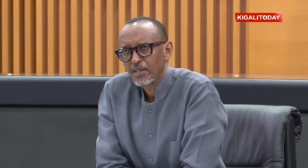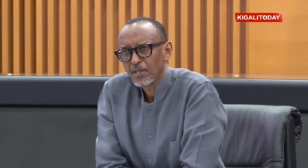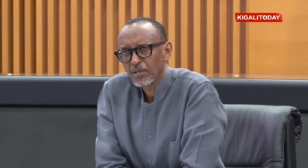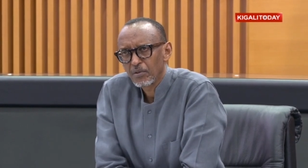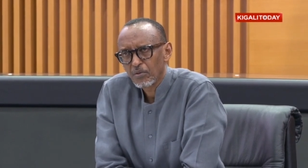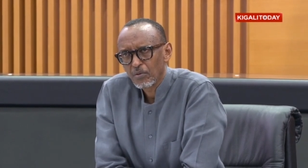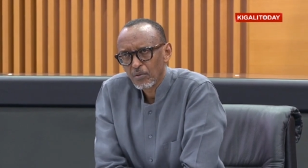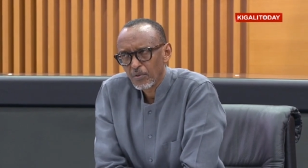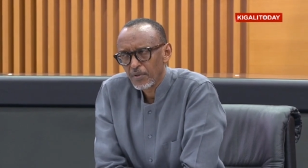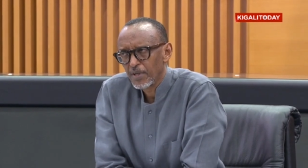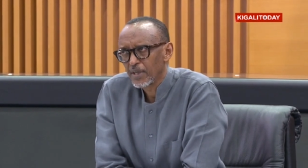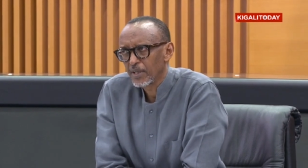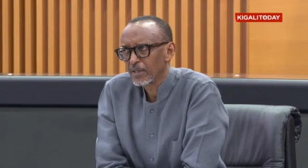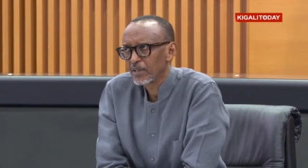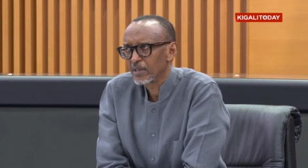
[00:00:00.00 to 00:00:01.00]

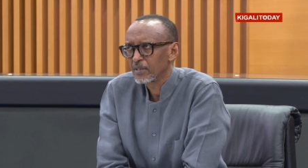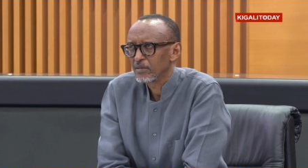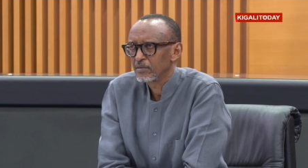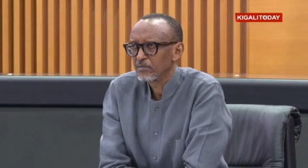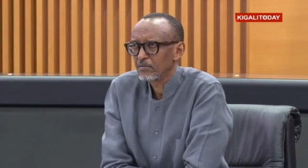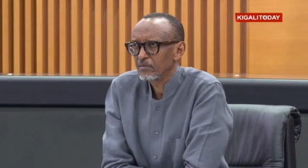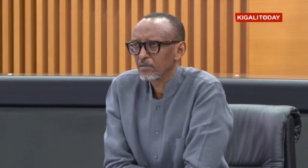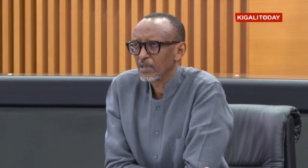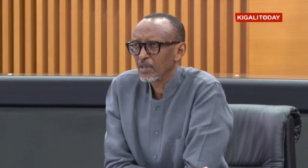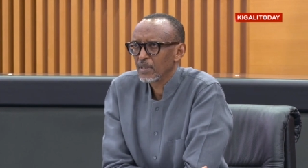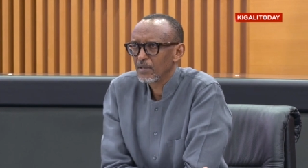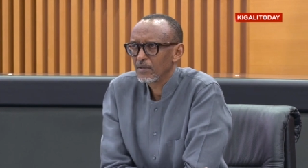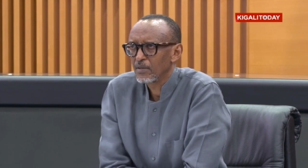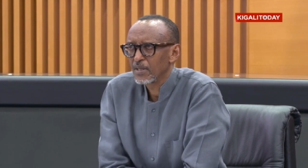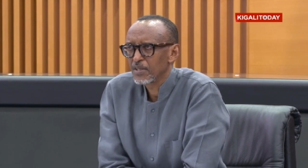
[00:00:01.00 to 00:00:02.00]
including
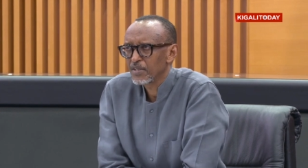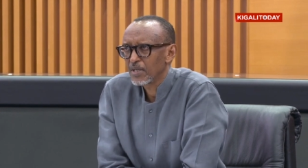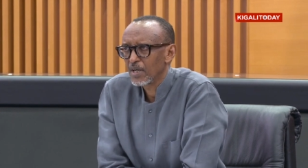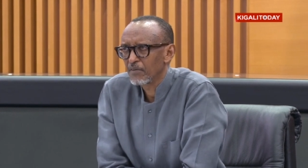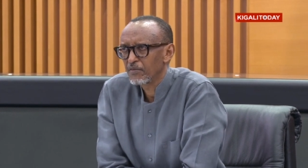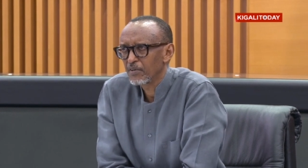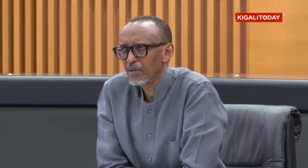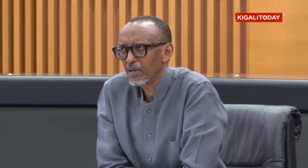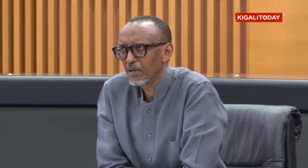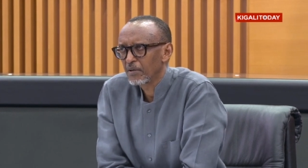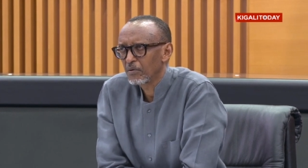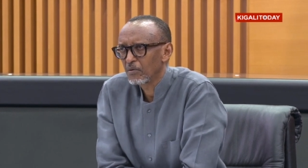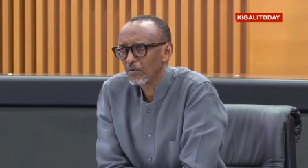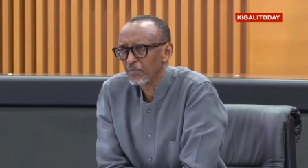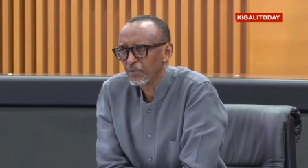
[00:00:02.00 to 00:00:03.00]
in the East
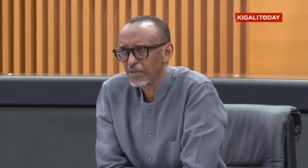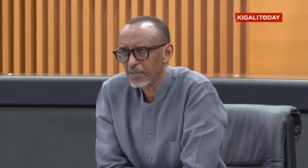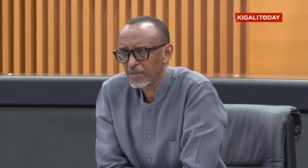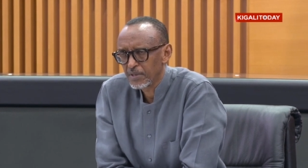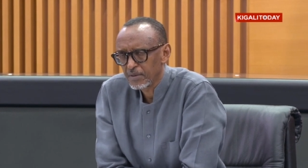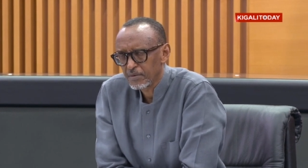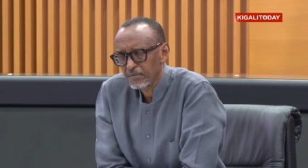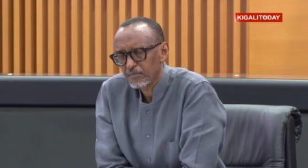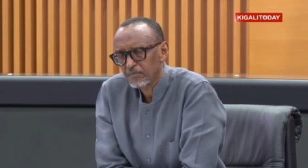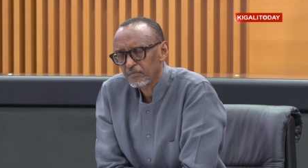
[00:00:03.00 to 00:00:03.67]
African community.